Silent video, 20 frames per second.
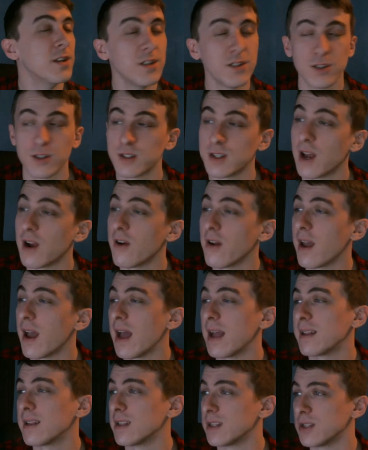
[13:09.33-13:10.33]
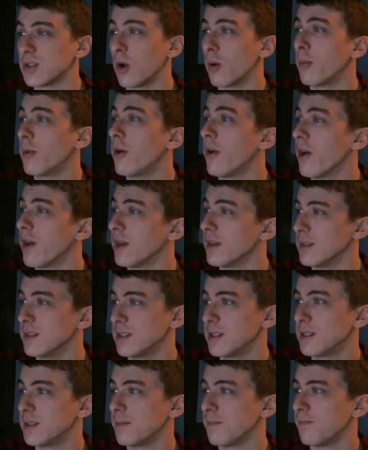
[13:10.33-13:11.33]
So sorry I had to
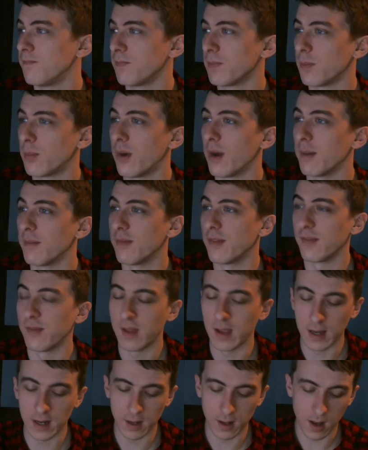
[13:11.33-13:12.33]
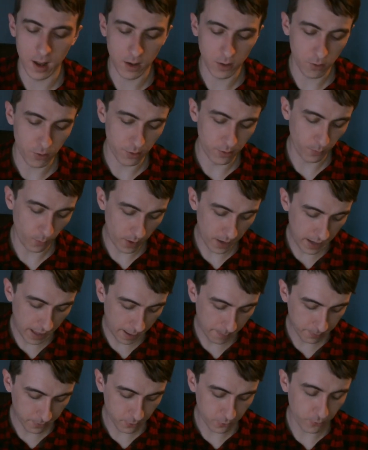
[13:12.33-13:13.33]
summarise Prime 15 and Longhorn. What
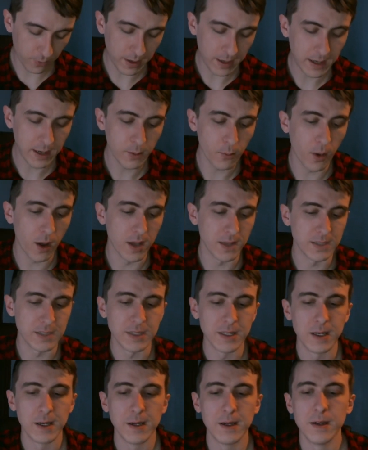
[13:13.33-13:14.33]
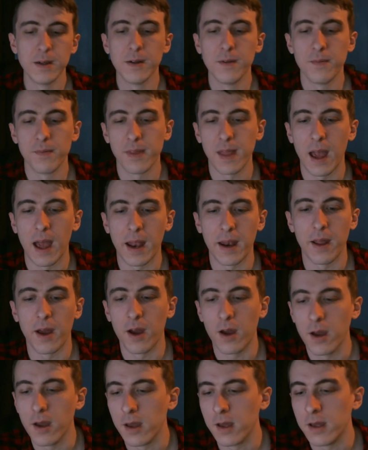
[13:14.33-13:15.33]
happened really was that
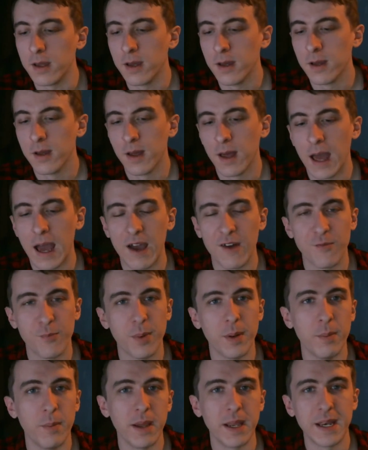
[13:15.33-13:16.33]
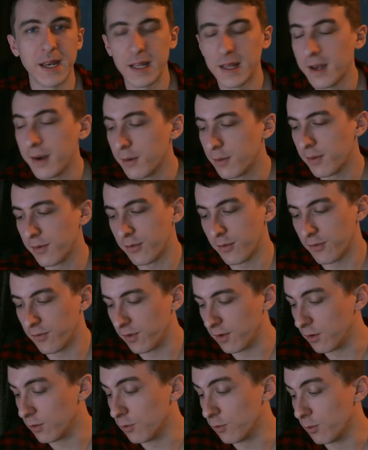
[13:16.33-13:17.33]
I have been meaning to do this
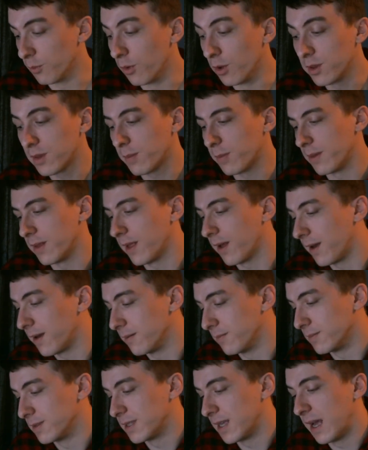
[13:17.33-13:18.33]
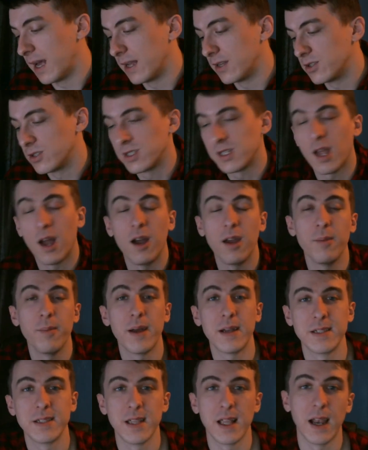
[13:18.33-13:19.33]
review multiple times, and just time
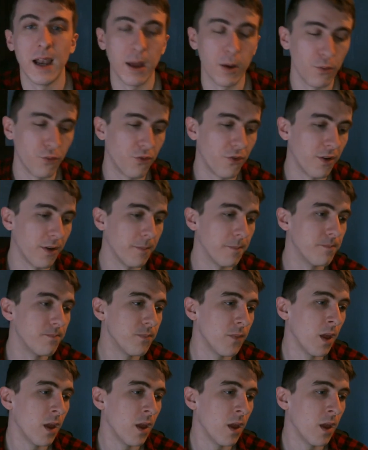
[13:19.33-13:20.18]
hasn't allowed for it.